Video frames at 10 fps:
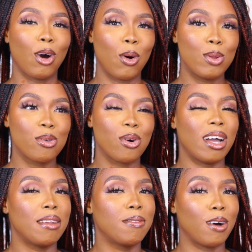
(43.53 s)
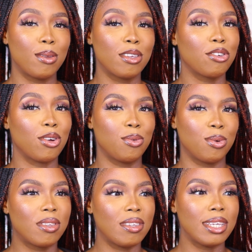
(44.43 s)
contour and foundation
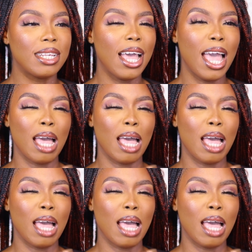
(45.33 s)
routine.